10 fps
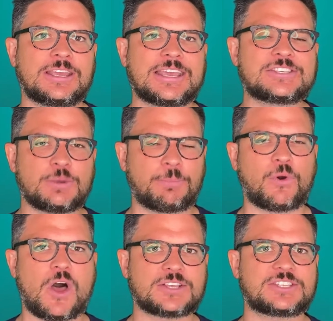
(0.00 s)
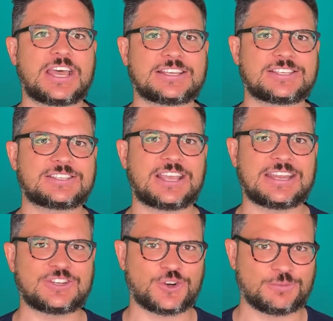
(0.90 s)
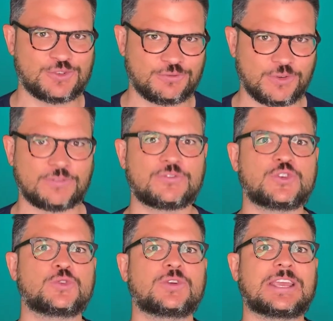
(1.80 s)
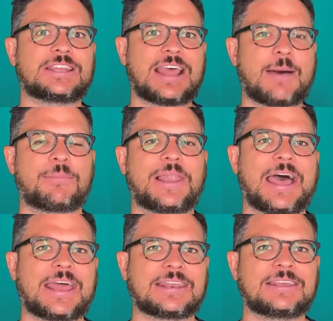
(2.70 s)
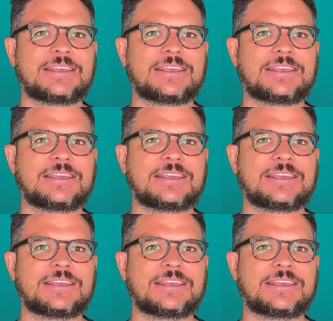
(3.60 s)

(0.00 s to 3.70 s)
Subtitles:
is the process in terms of reviewing that plan,